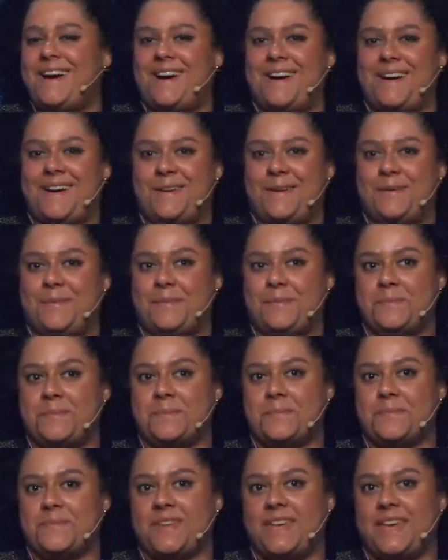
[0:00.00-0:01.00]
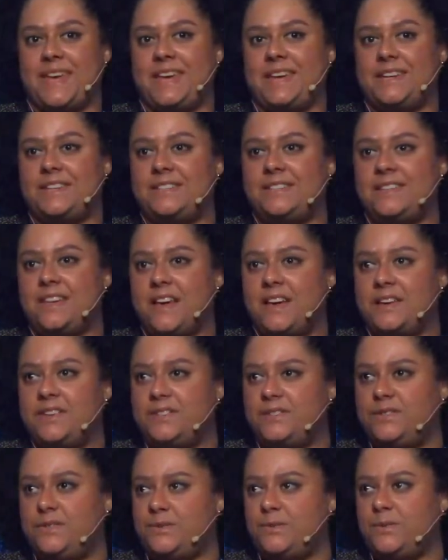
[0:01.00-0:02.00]
And I
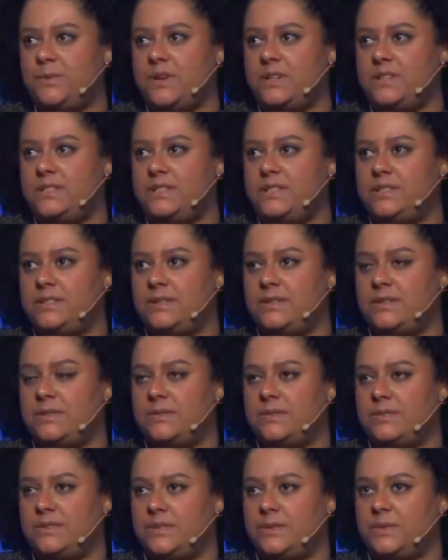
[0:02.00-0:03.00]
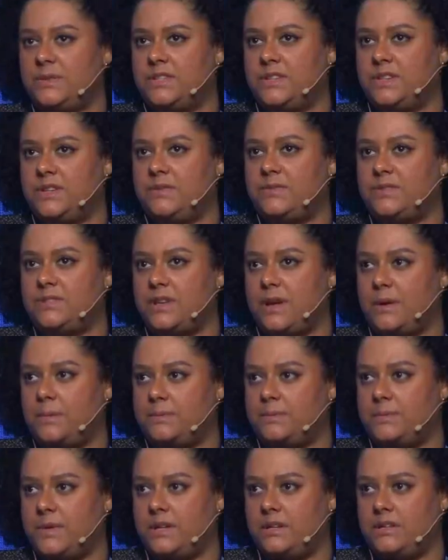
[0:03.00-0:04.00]
do want also give
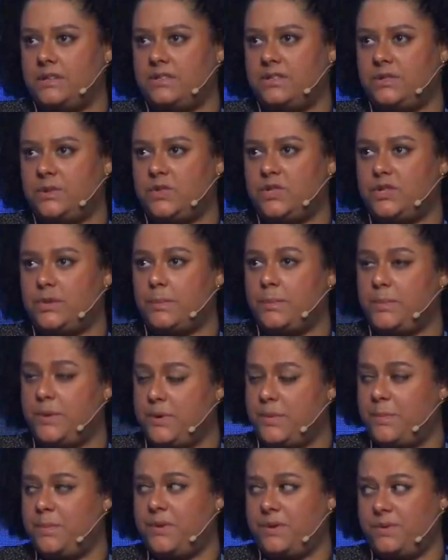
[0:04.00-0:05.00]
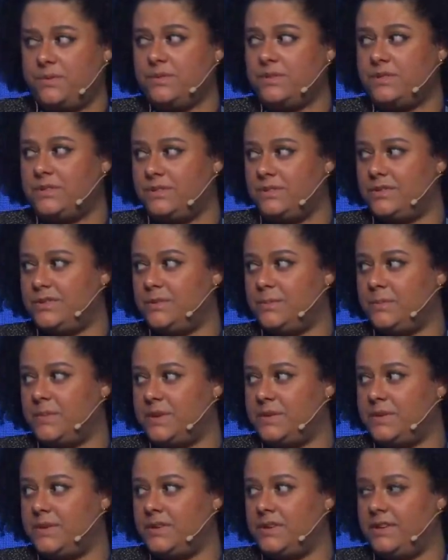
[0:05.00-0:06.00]
some social purpose to
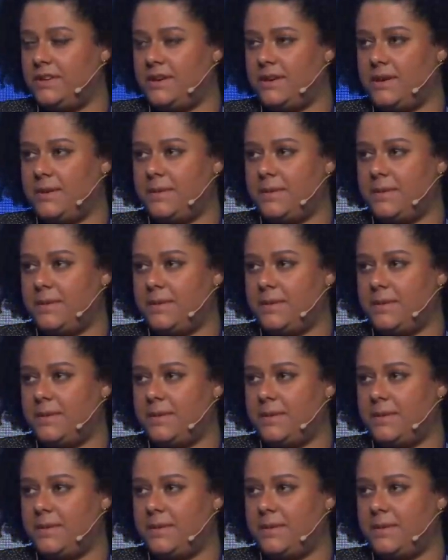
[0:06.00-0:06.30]
my